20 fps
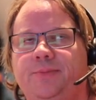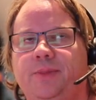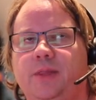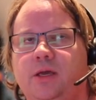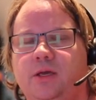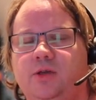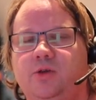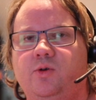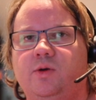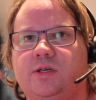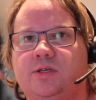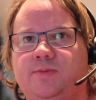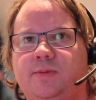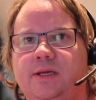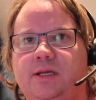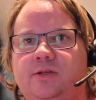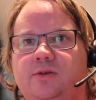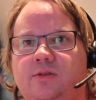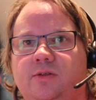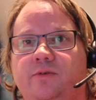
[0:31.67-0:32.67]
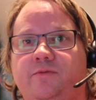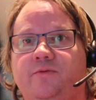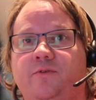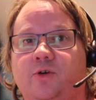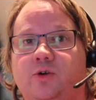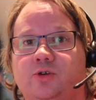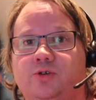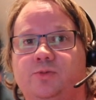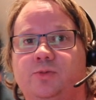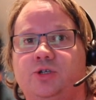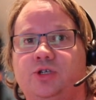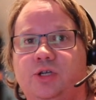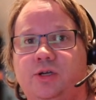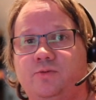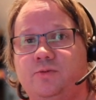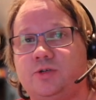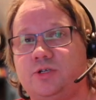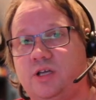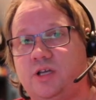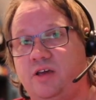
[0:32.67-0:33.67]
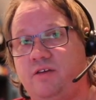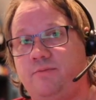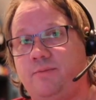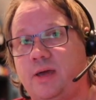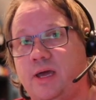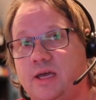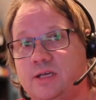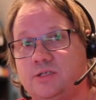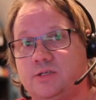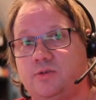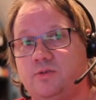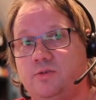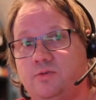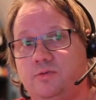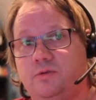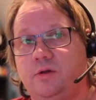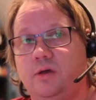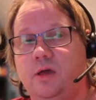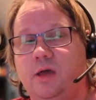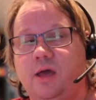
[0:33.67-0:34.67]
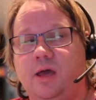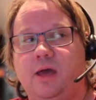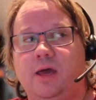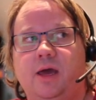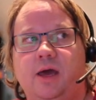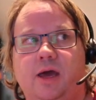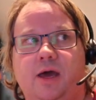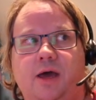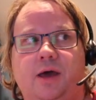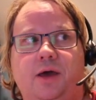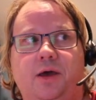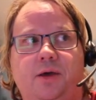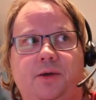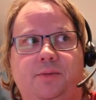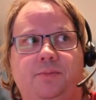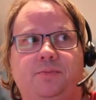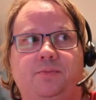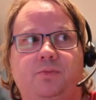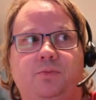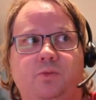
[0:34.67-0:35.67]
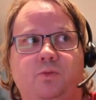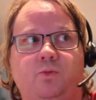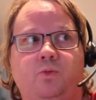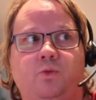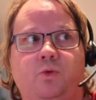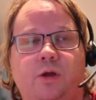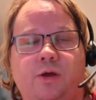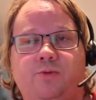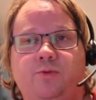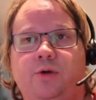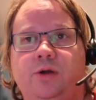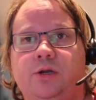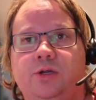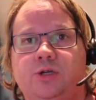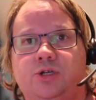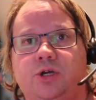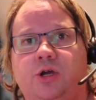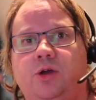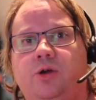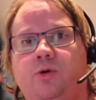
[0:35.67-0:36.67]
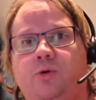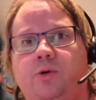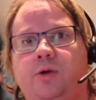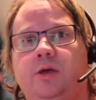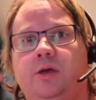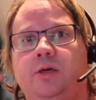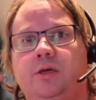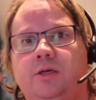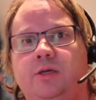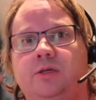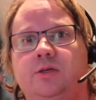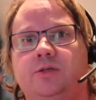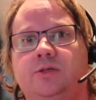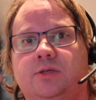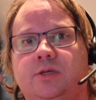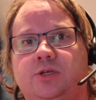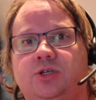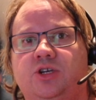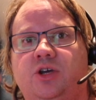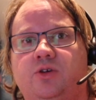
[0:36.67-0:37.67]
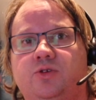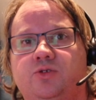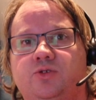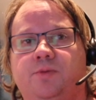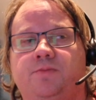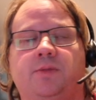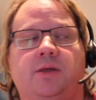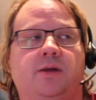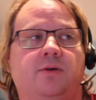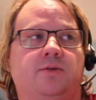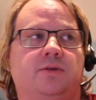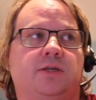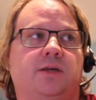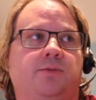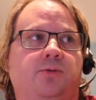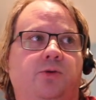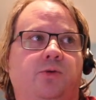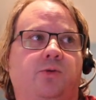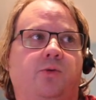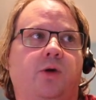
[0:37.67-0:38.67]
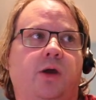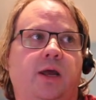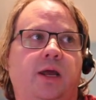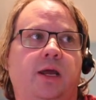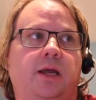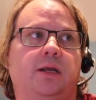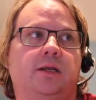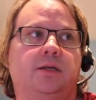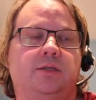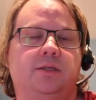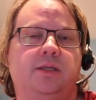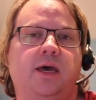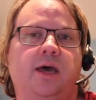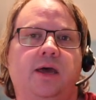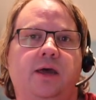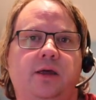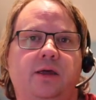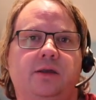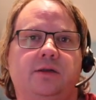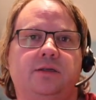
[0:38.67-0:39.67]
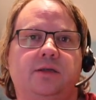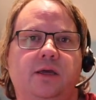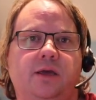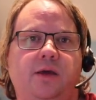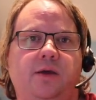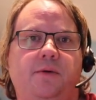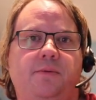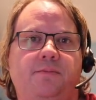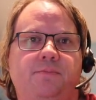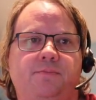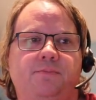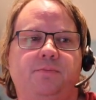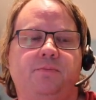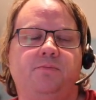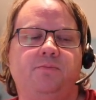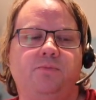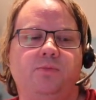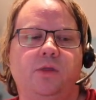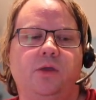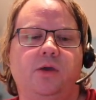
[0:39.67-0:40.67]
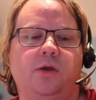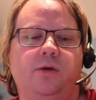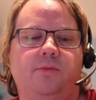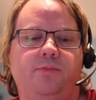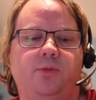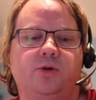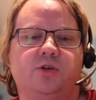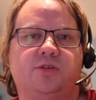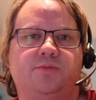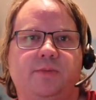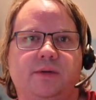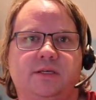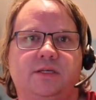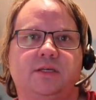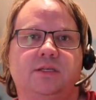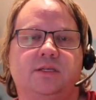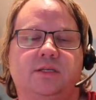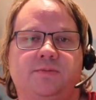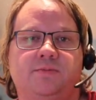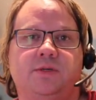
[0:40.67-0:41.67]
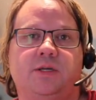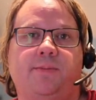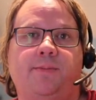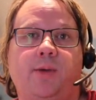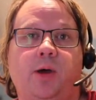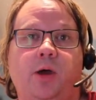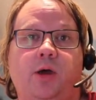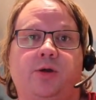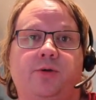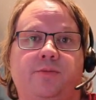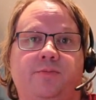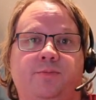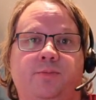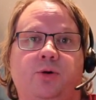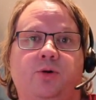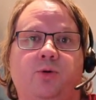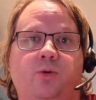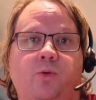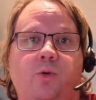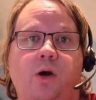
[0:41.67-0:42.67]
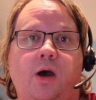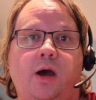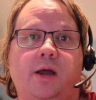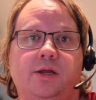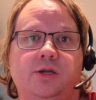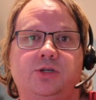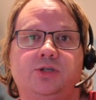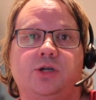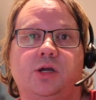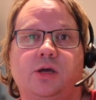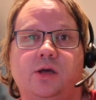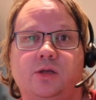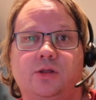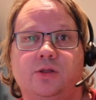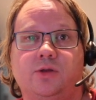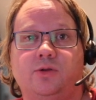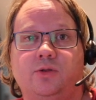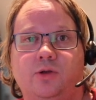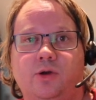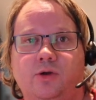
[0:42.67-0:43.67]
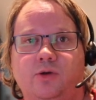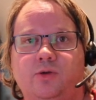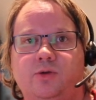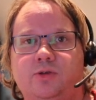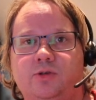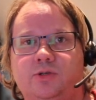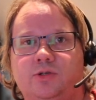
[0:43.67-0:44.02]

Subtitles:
USB to the virtual machine, which I have passed through. What I wanted to show is a shell script that I was able to write that most of my systems I monitor per wattage on their load.